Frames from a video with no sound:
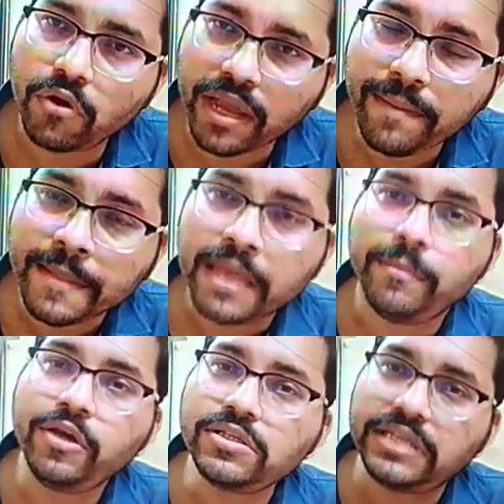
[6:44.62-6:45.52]
Okay,
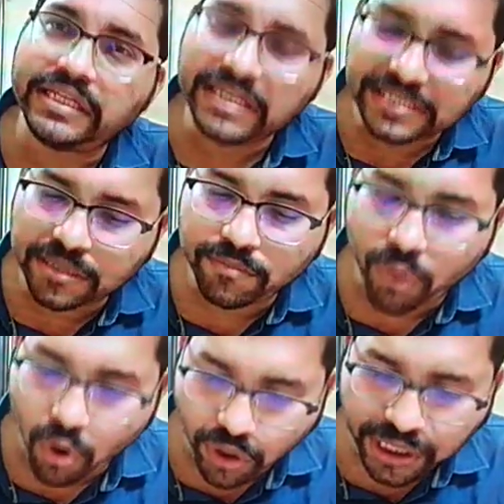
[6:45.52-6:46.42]
because it is the
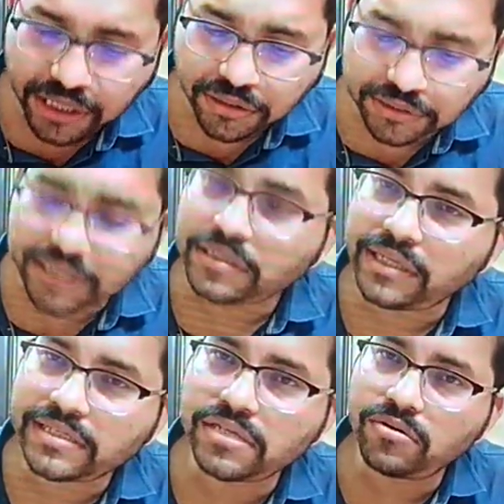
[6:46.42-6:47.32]
morning that it
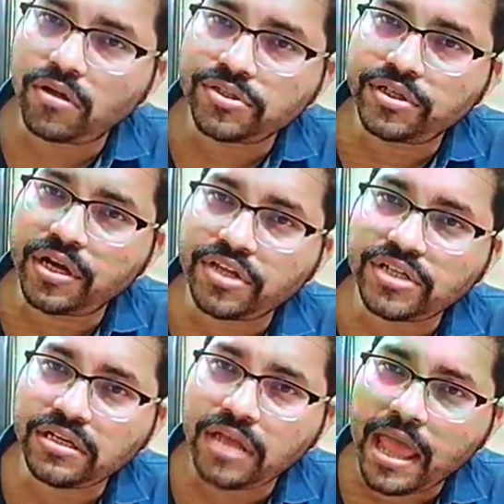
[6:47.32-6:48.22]
takes into
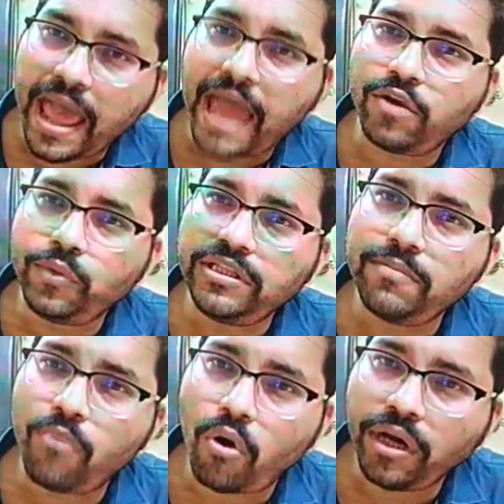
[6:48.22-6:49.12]
consideration, and with
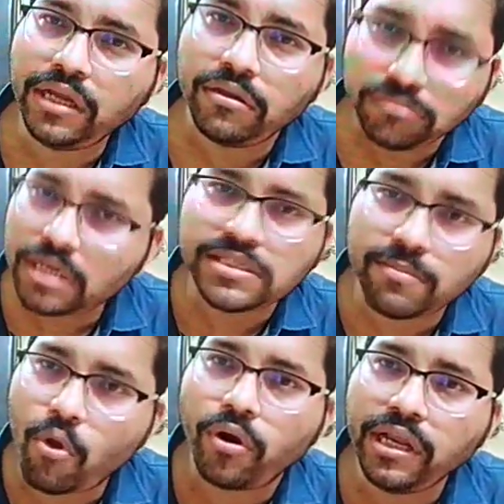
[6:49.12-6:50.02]
the morning, that is
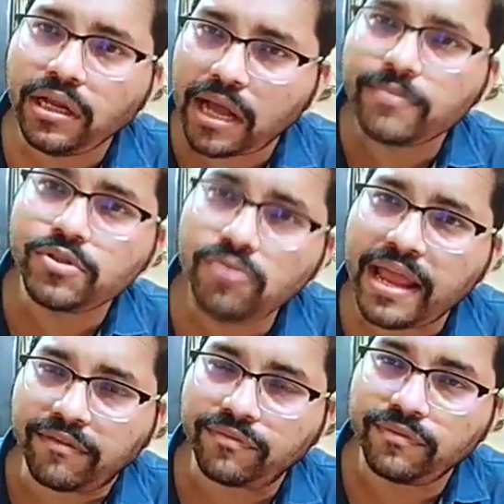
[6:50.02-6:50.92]
the morning comes to
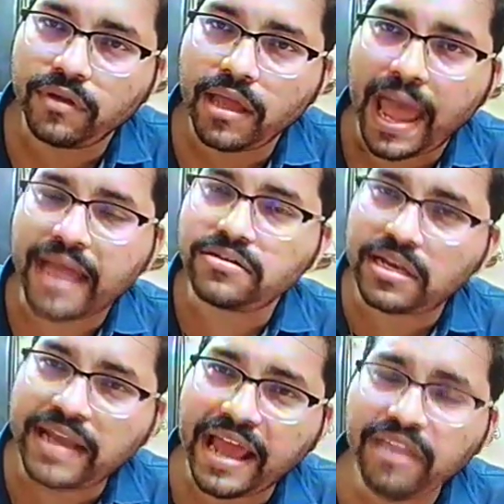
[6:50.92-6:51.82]
life,
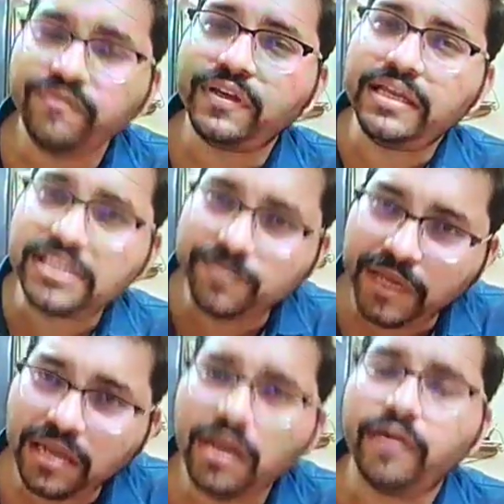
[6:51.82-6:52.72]
and life is
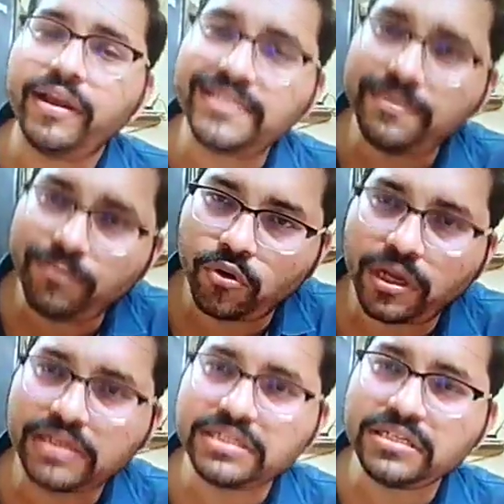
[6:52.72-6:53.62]
being
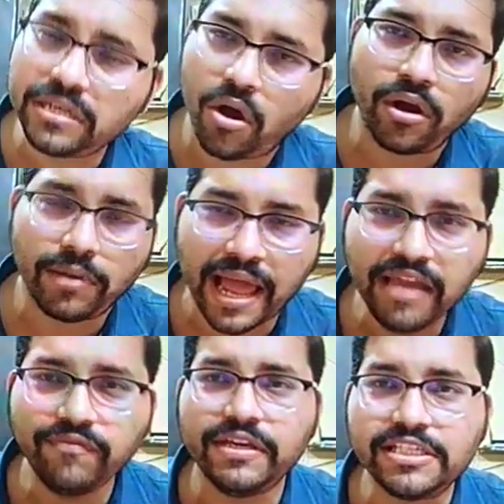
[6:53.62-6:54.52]
reciprocated, or
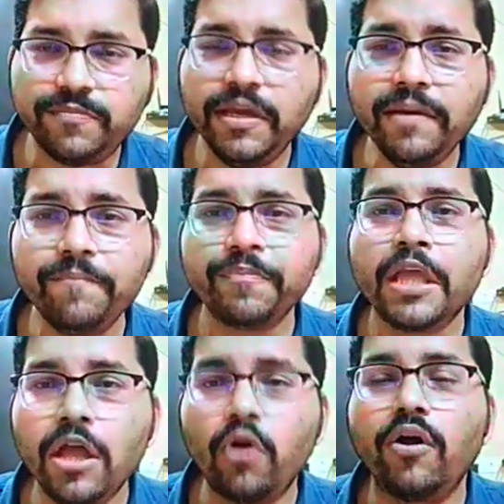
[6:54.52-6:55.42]
life is being
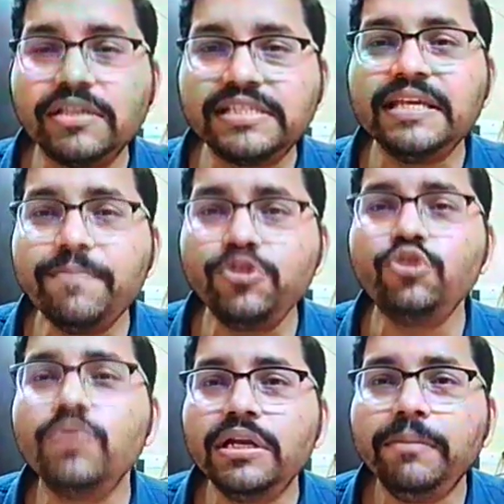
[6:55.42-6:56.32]

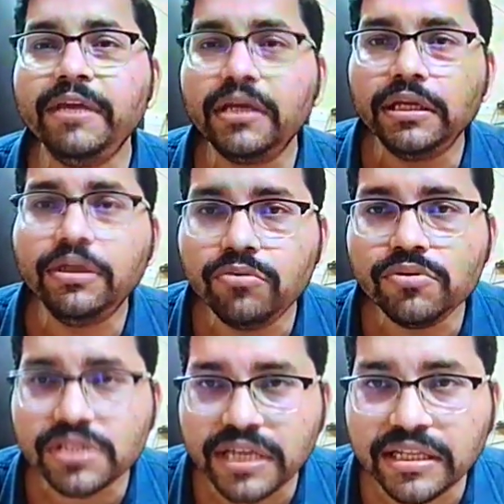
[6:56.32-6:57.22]
conceptually being
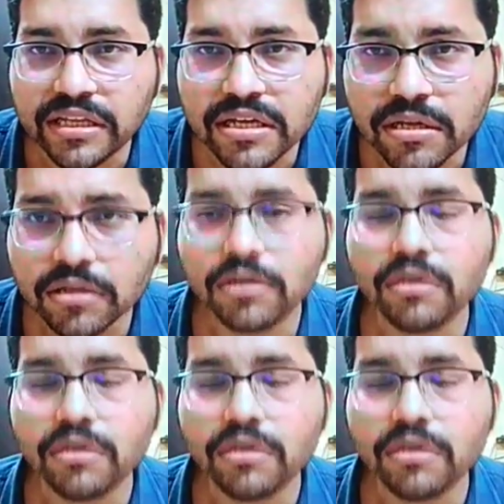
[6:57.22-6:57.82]
used in the